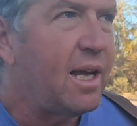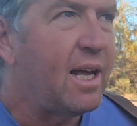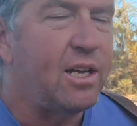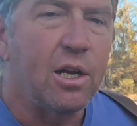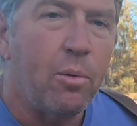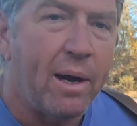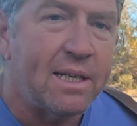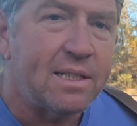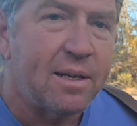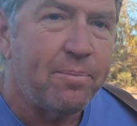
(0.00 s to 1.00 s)
And you know
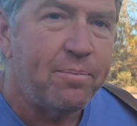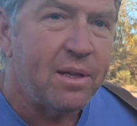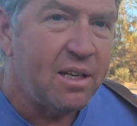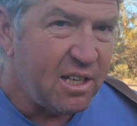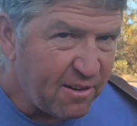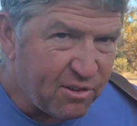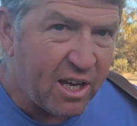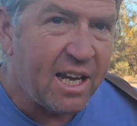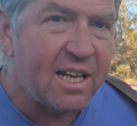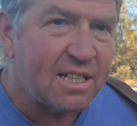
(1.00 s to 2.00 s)
what? If you
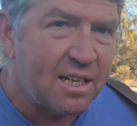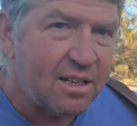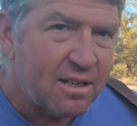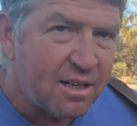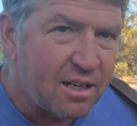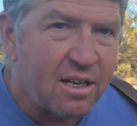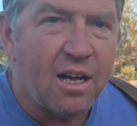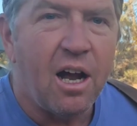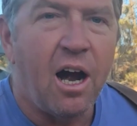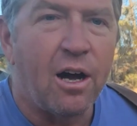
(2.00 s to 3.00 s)
hit
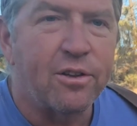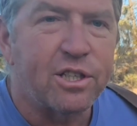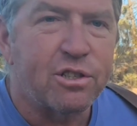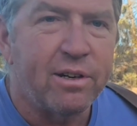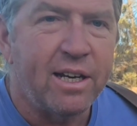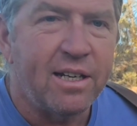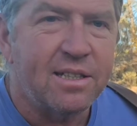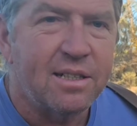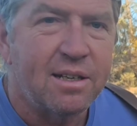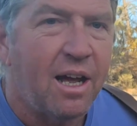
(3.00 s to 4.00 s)
all the
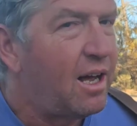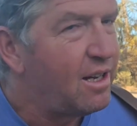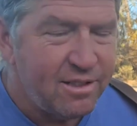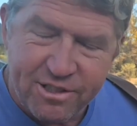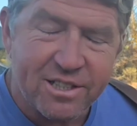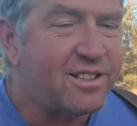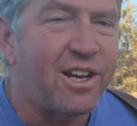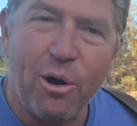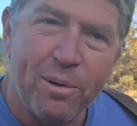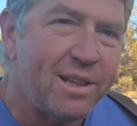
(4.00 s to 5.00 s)
strings, just
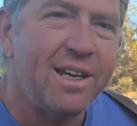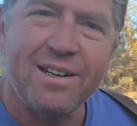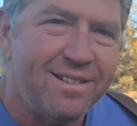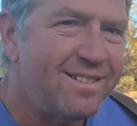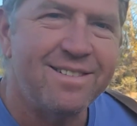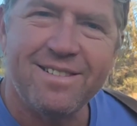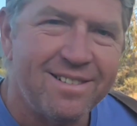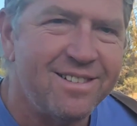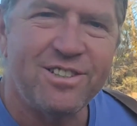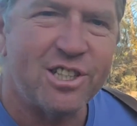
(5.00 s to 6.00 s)
go with it.
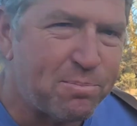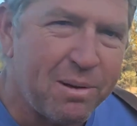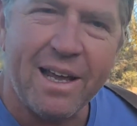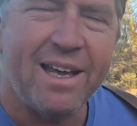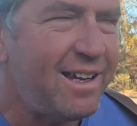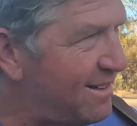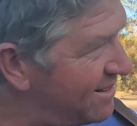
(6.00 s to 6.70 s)
Just play.